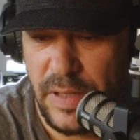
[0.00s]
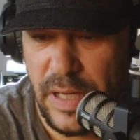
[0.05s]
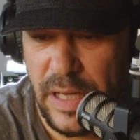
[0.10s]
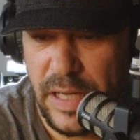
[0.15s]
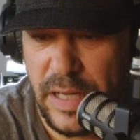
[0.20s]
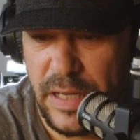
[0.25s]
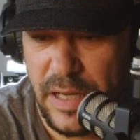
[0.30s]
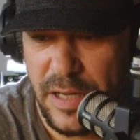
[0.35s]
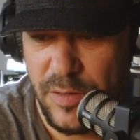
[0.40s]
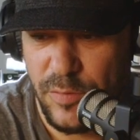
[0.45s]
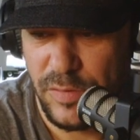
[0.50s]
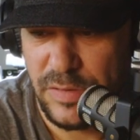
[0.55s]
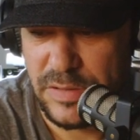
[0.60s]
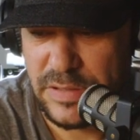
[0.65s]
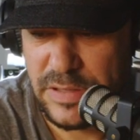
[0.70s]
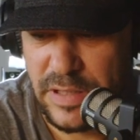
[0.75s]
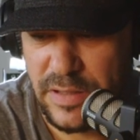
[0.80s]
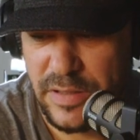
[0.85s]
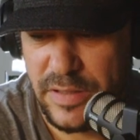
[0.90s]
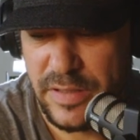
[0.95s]
and I will
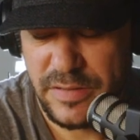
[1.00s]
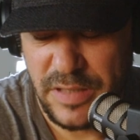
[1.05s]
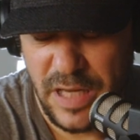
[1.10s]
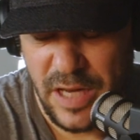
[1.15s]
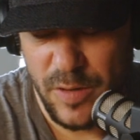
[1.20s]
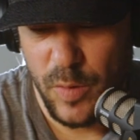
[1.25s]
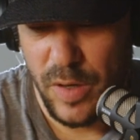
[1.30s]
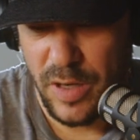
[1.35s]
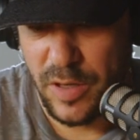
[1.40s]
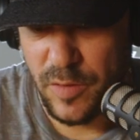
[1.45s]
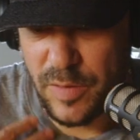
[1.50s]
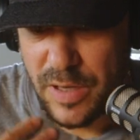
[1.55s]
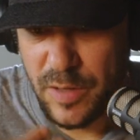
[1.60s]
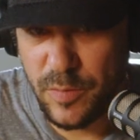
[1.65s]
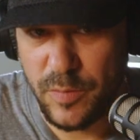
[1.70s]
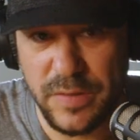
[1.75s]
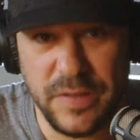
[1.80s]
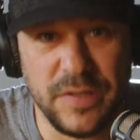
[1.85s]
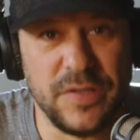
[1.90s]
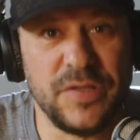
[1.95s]
say this: I walk
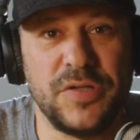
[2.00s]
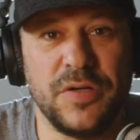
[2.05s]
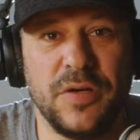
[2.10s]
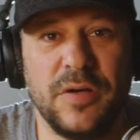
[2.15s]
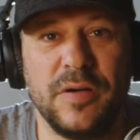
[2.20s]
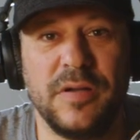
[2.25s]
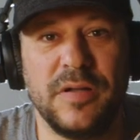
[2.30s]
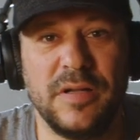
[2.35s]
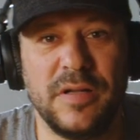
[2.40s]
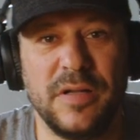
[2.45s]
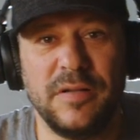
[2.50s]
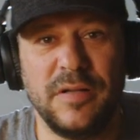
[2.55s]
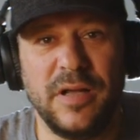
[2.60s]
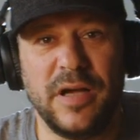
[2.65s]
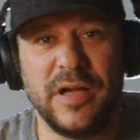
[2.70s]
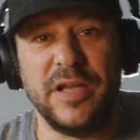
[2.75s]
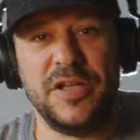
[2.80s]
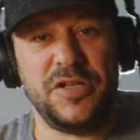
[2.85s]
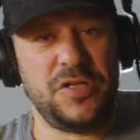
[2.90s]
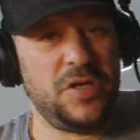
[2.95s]
around with this shirt,
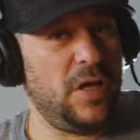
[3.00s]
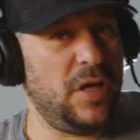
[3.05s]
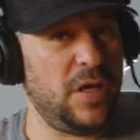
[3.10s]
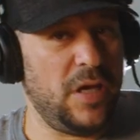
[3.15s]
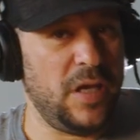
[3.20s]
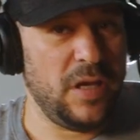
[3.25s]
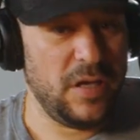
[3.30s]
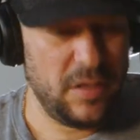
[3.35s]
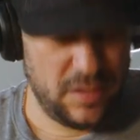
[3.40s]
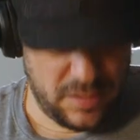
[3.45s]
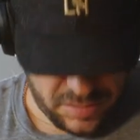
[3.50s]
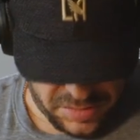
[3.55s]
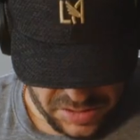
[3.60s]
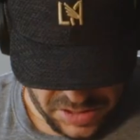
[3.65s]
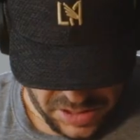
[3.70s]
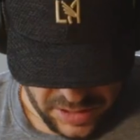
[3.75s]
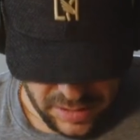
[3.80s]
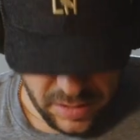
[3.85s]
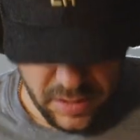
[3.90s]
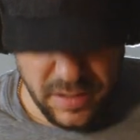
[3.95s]
Lucky Chucky.
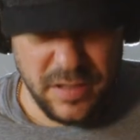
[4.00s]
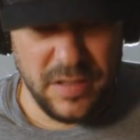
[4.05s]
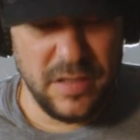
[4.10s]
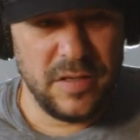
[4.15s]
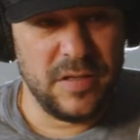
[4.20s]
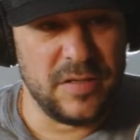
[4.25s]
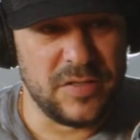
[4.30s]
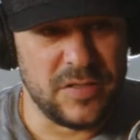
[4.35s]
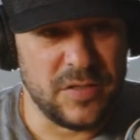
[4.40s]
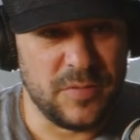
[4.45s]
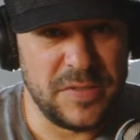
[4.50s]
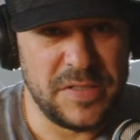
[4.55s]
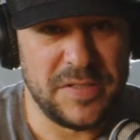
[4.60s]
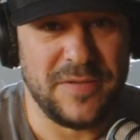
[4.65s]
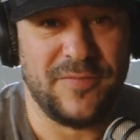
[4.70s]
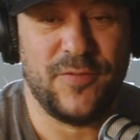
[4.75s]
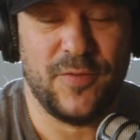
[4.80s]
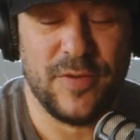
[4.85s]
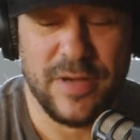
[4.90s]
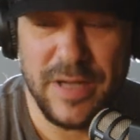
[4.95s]
Okay. There's a
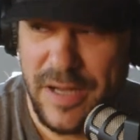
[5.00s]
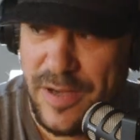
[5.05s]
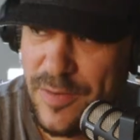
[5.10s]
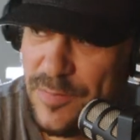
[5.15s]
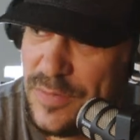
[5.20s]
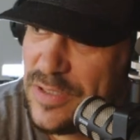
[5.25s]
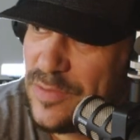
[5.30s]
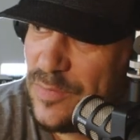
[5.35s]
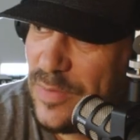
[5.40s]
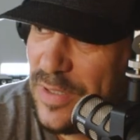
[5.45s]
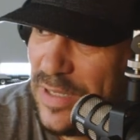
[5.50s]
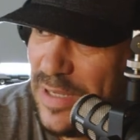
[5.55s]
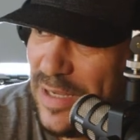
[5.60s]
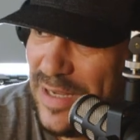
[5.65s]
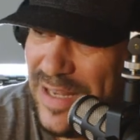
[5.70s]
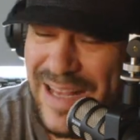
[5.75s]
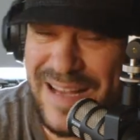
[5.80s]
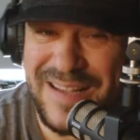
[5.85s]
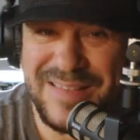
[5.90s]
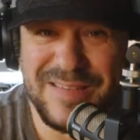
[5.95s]
reason for it. I always wear
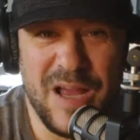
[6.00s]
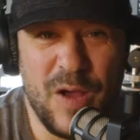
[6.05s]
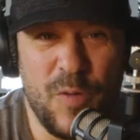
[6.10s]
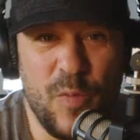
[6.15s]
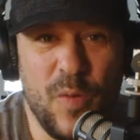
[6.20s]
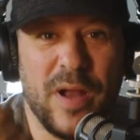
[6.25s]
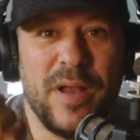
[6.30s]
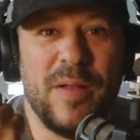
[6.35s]
lucky because I want